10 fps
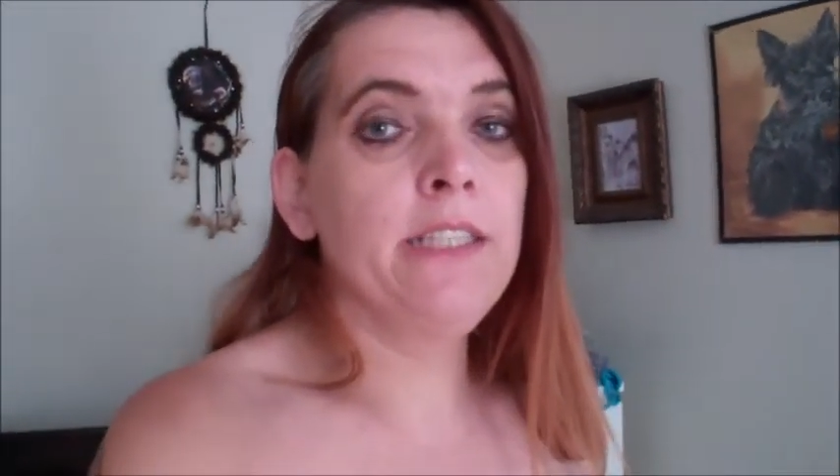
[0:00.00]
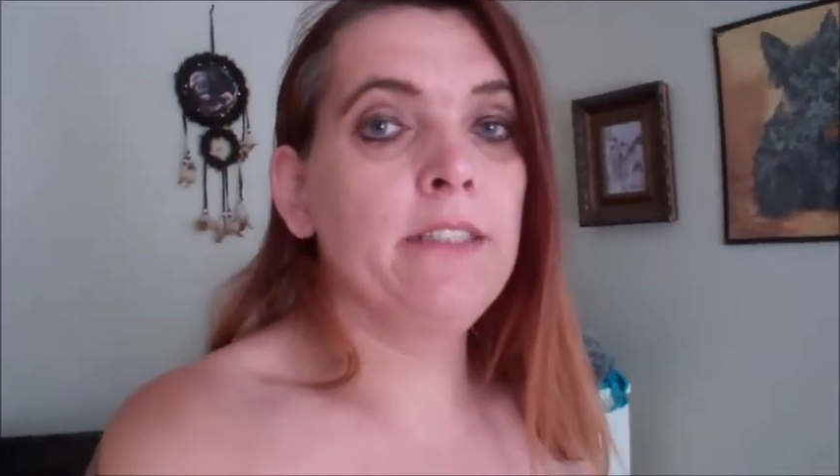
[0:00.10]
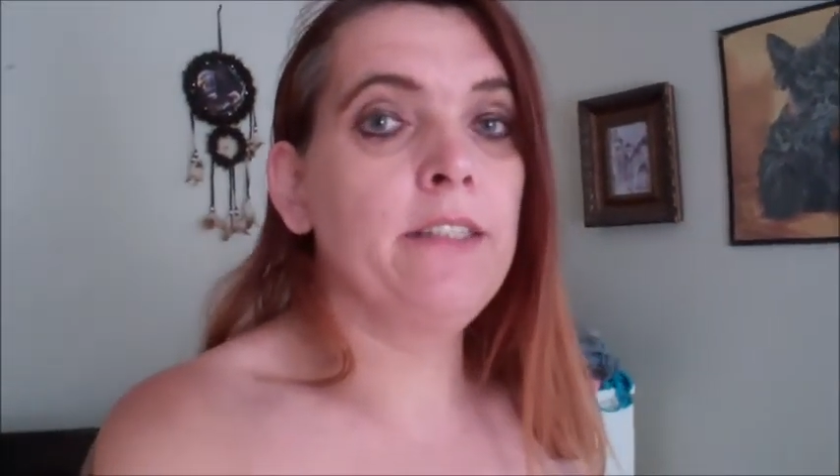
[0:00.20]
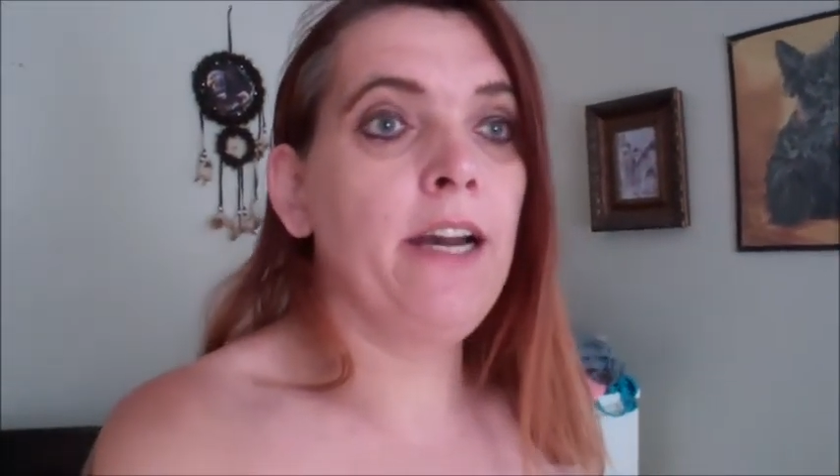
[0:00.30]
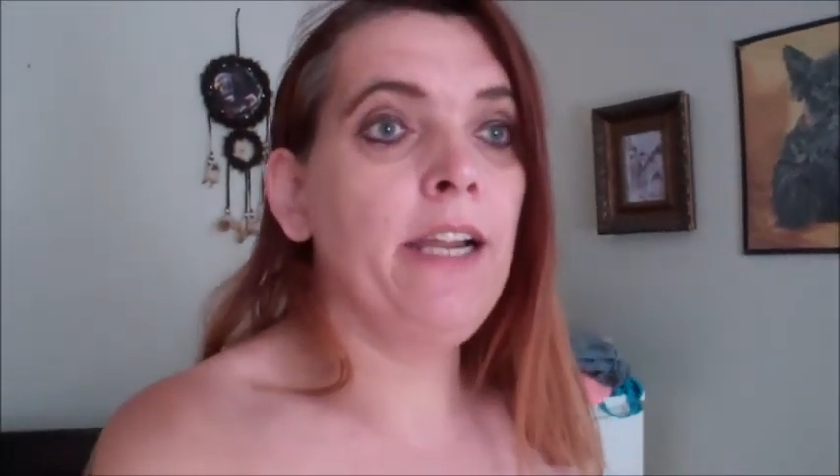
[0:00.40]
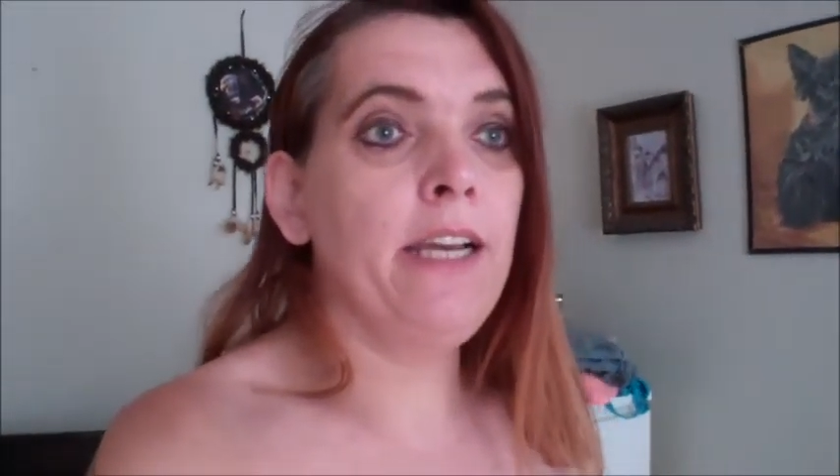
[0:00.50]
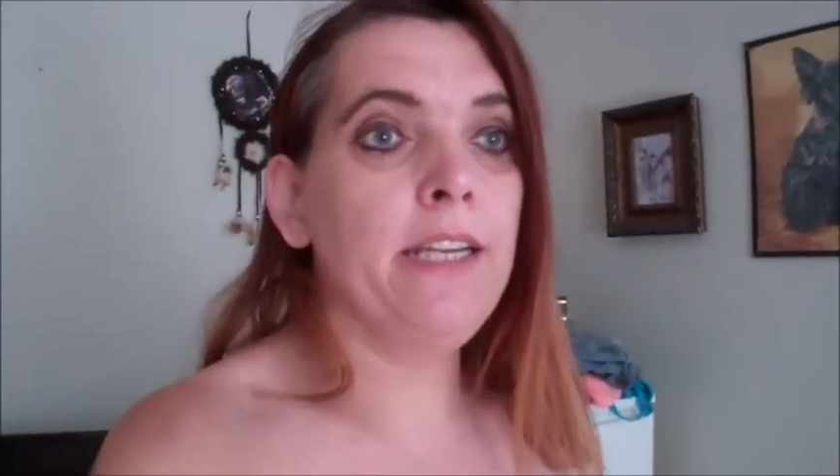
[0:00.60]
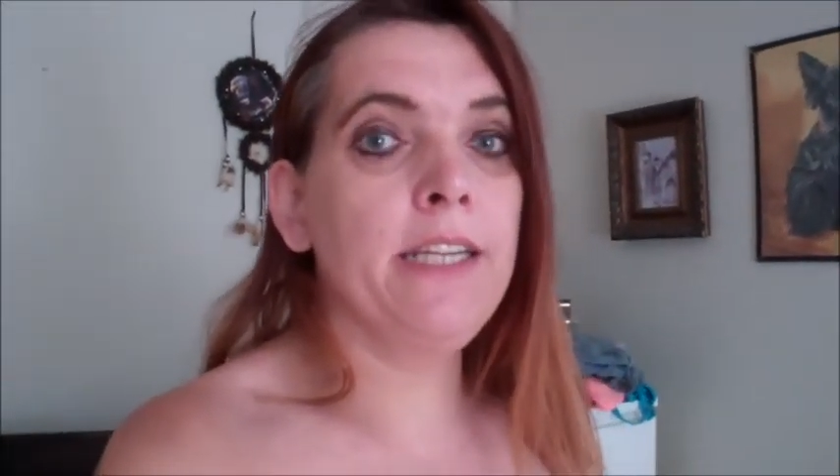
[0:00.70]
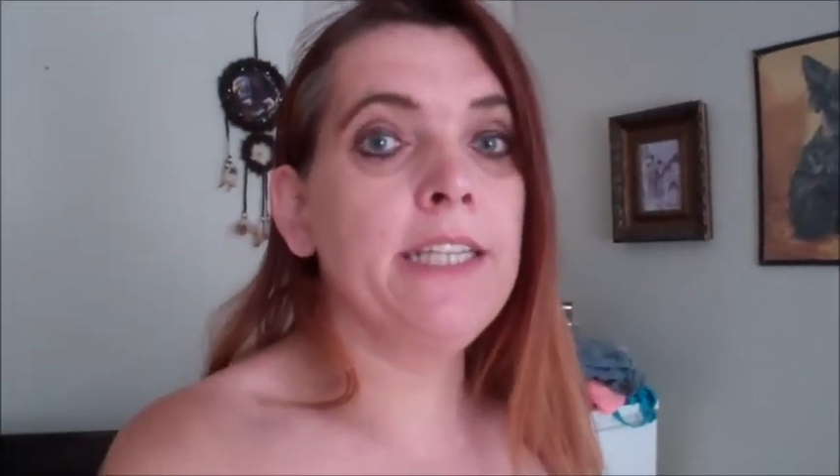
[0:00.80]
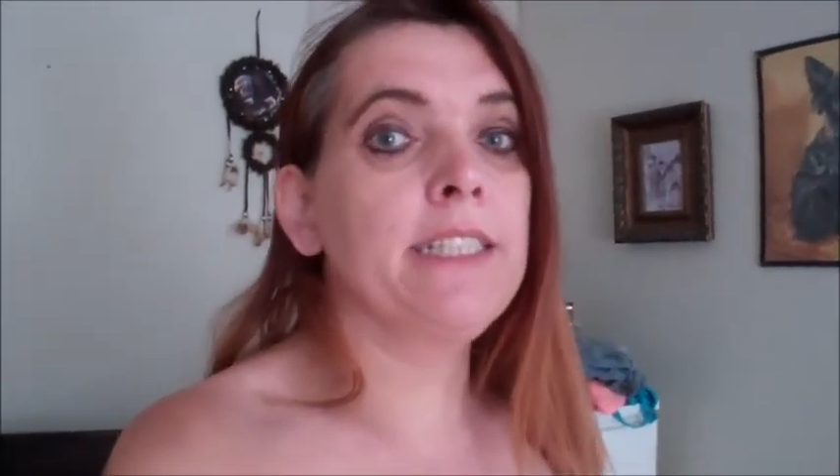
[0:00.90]

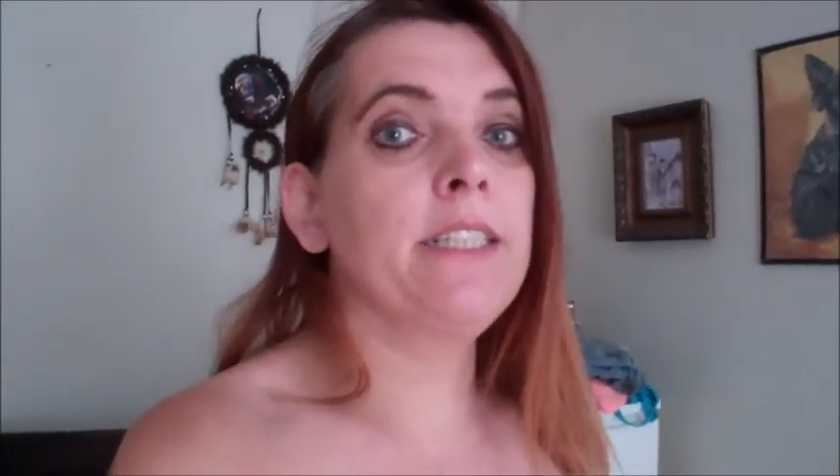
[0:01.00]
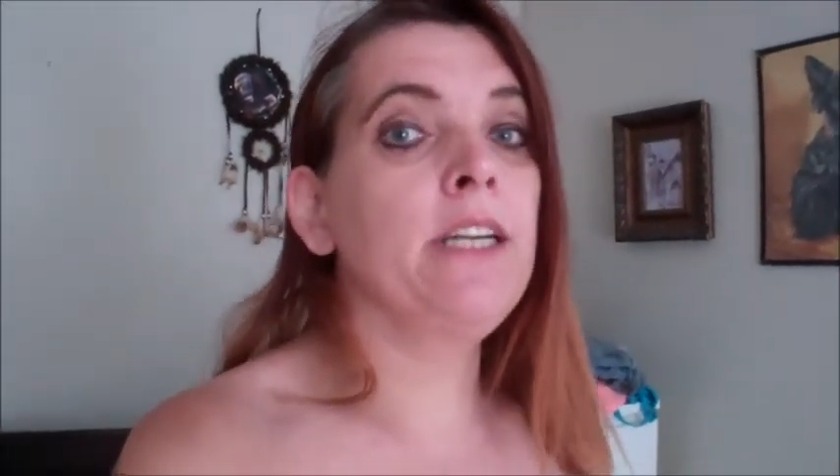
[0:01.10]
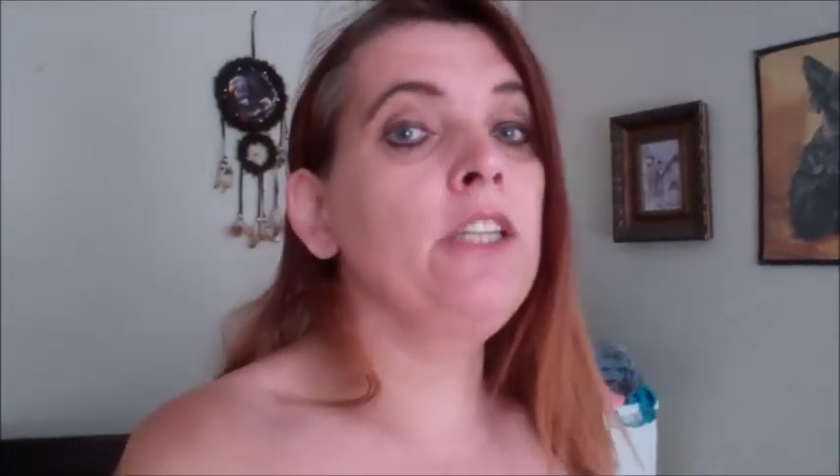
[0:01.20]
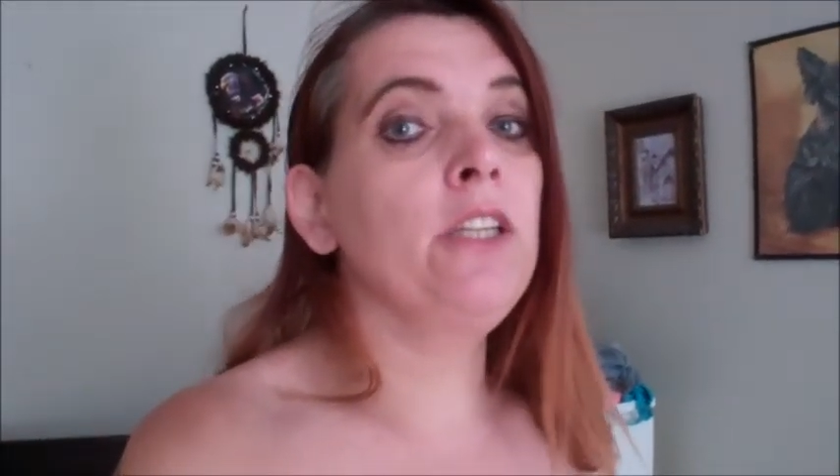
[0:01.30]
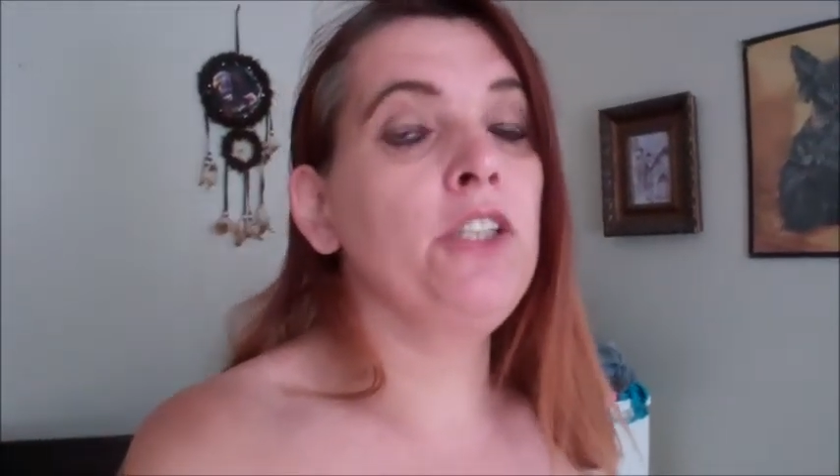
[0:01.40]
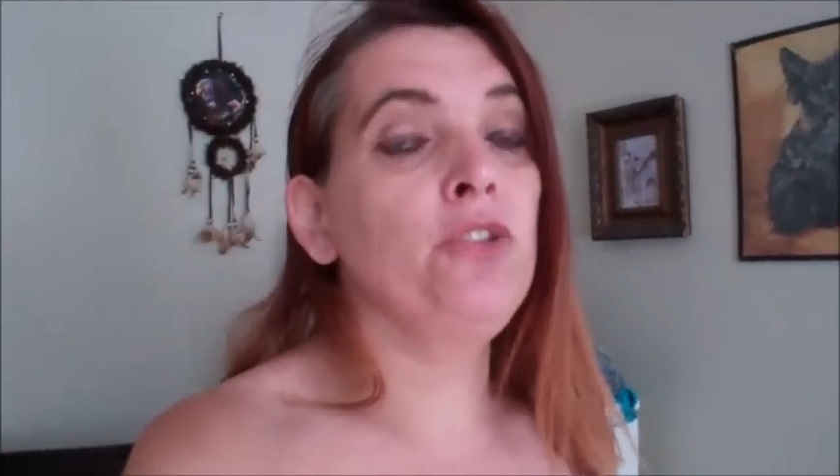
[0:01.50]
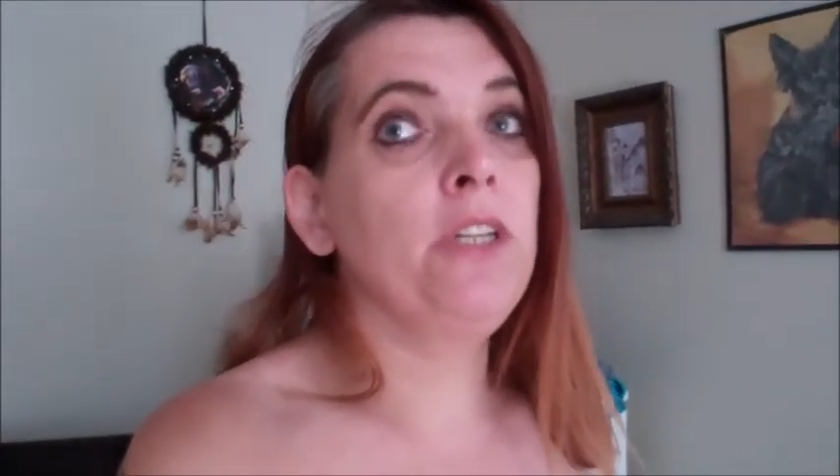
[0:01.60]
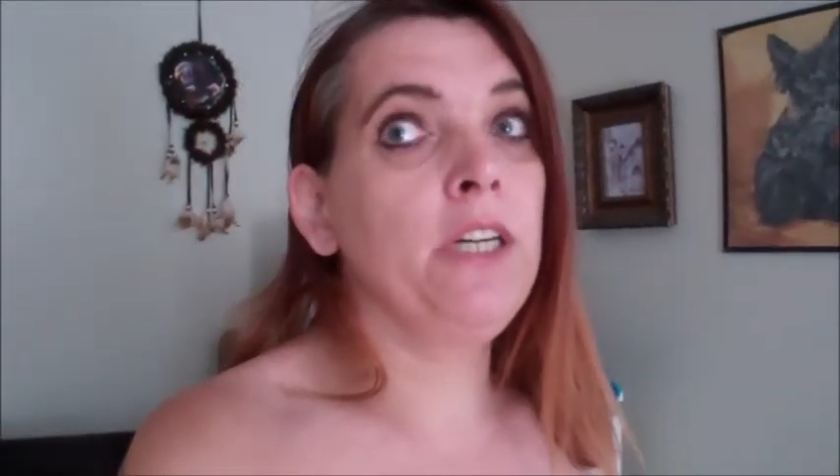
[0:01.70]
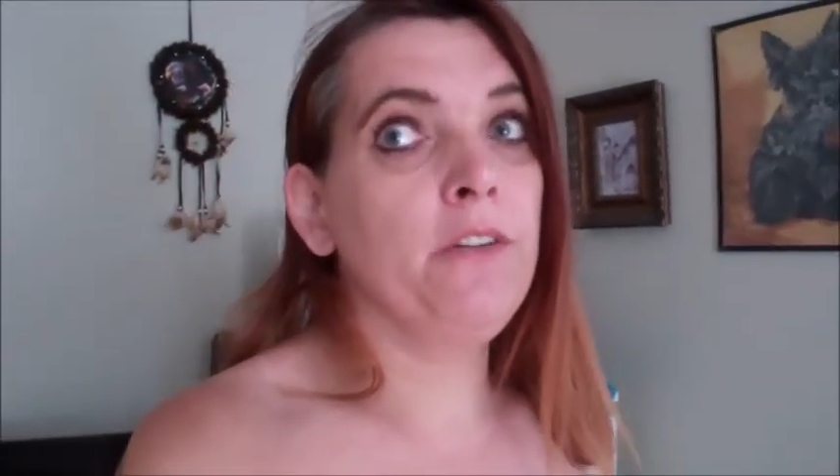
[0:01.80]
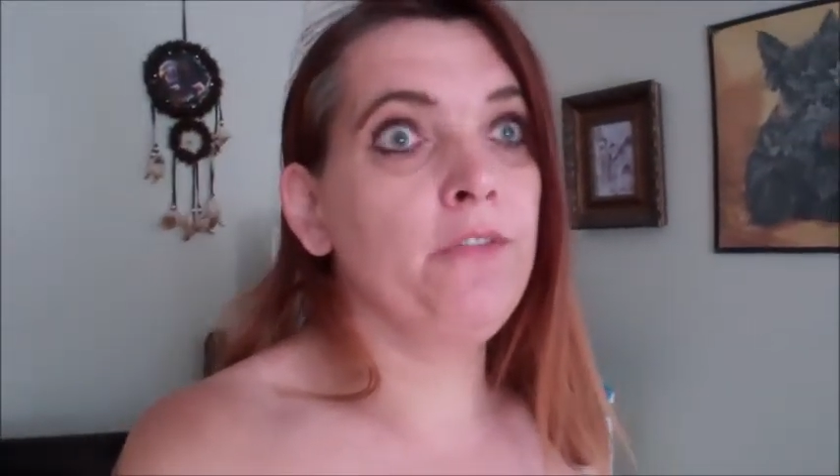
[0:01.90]
dilating is something that you
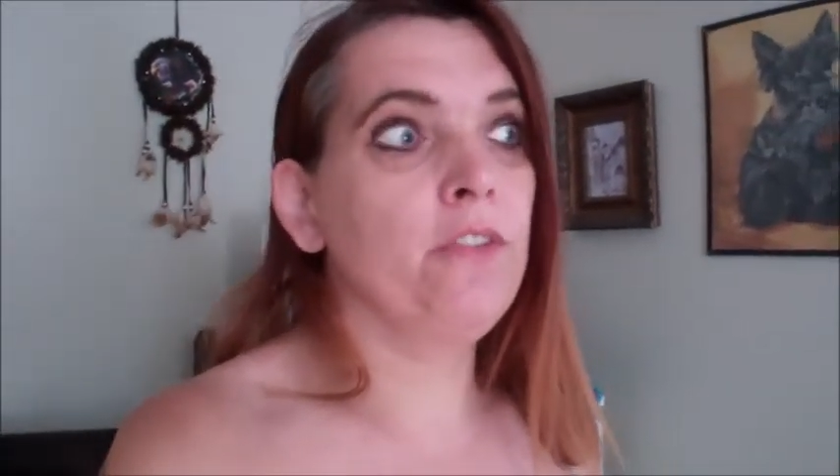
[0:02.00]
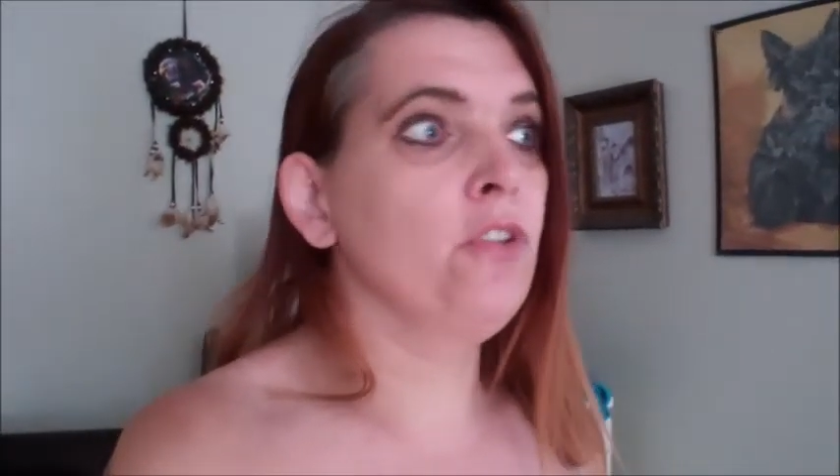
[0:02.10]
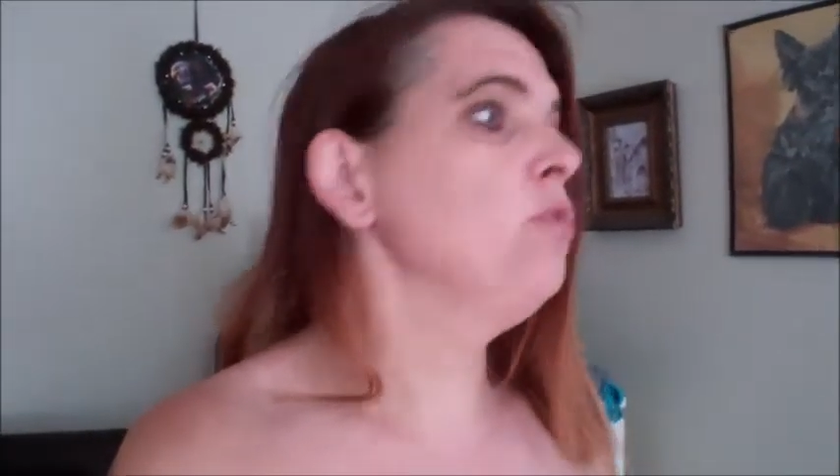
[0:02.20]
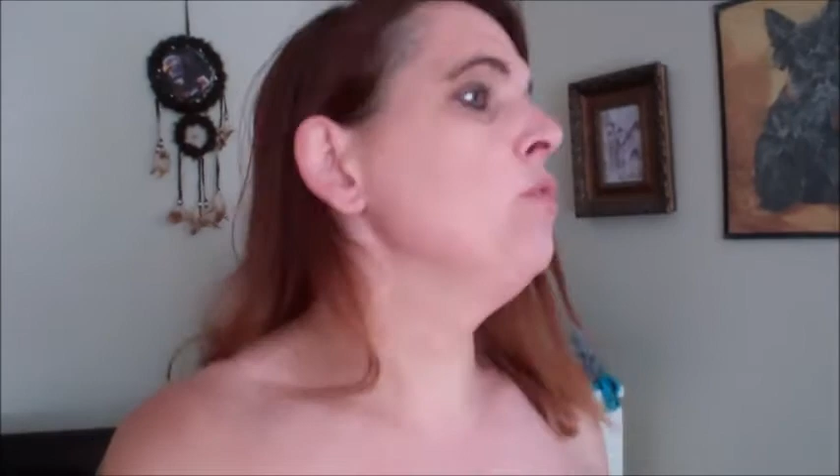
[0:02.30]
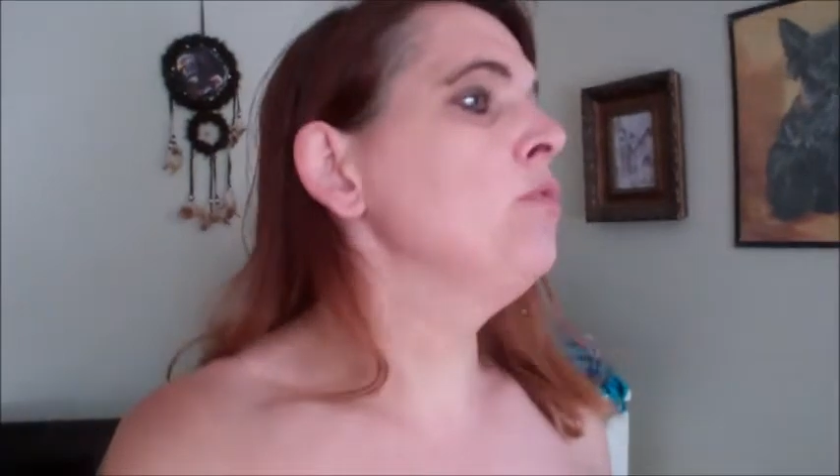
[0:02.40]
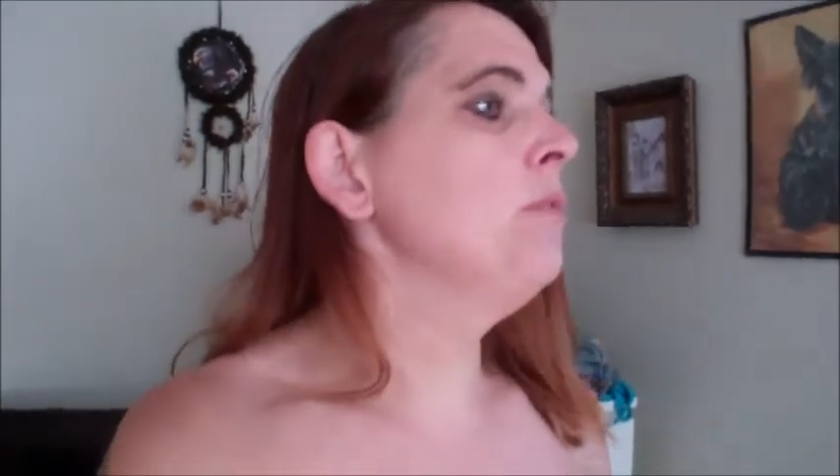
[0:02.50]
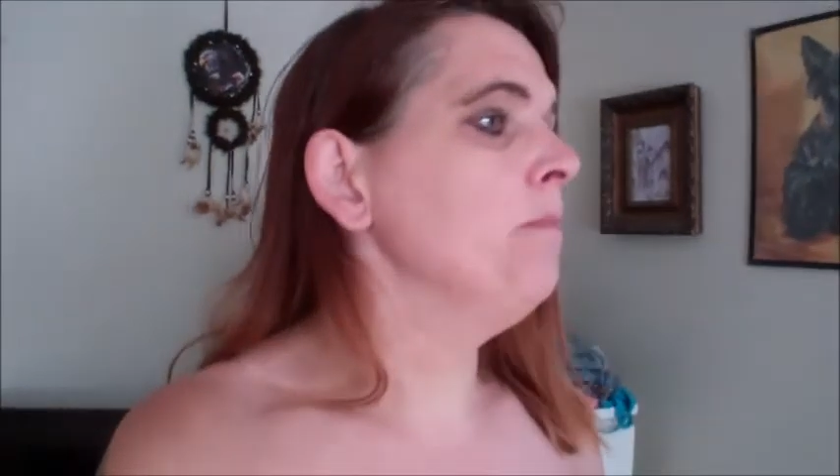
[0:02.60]
have to do